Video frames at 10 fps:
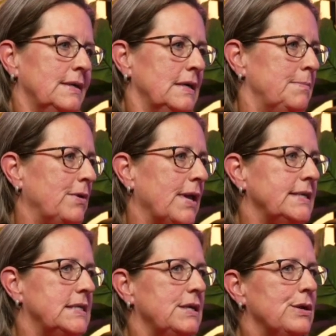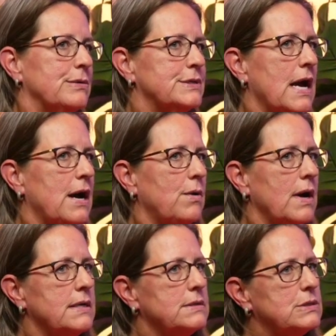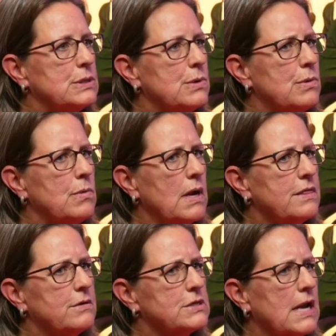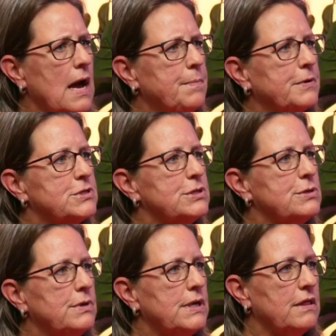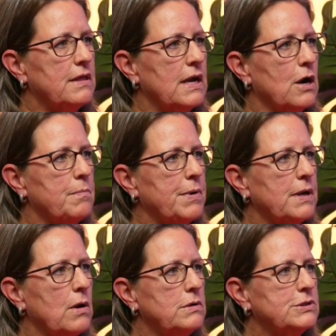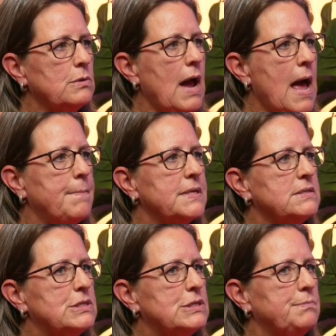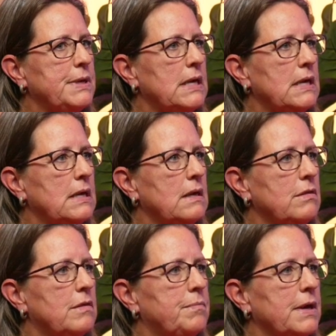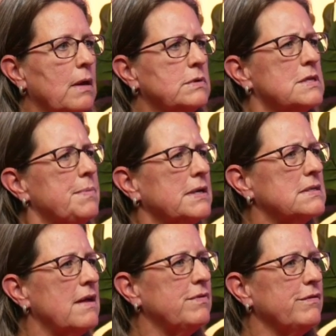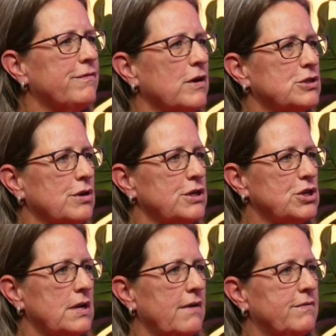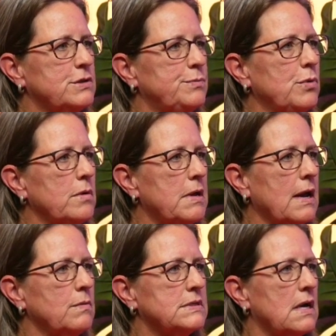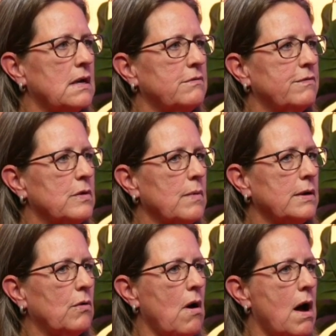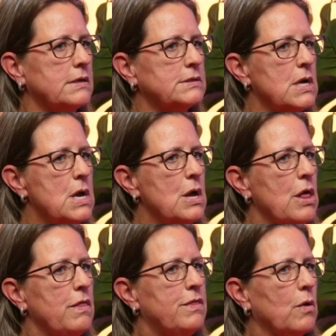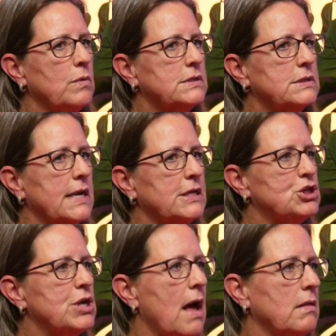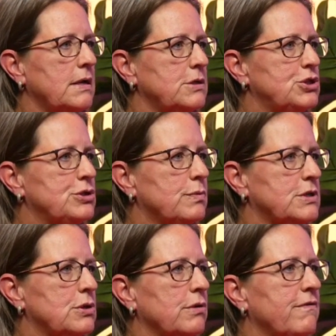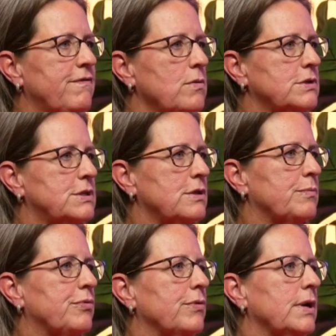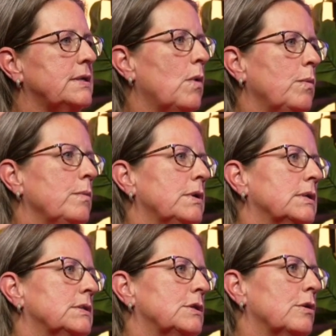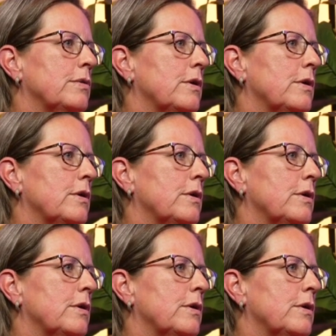about 18 years now. And so there's an opportunity there, but it also happens to be it was the biggest level of frustration. Every deployment I was on for the Red Cross, there was a challenge to return folks to what we would consider their